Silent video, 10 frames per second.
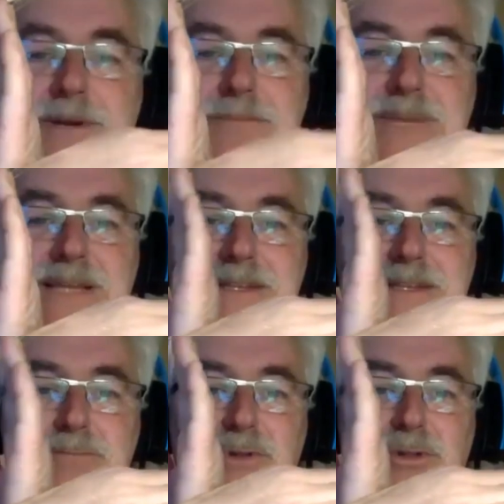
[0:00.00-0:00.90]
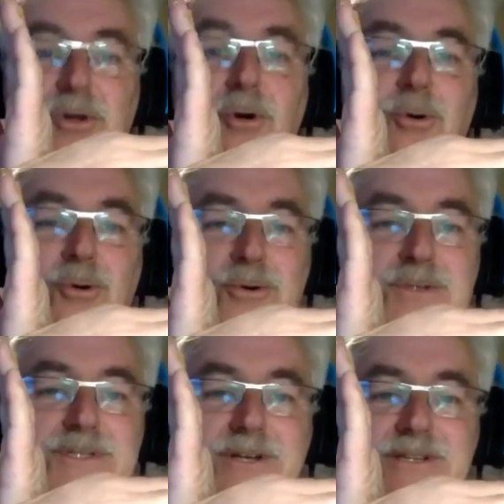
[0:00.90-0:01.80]
to bend it below
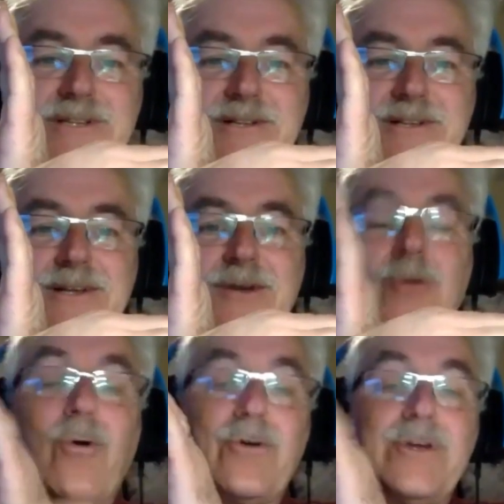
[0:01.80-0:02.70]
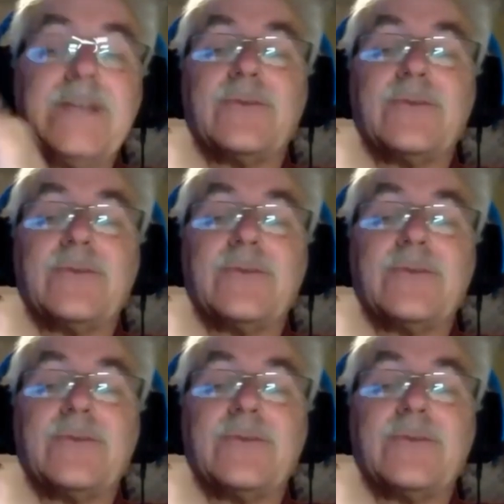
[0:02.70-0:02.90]
horizontal, or it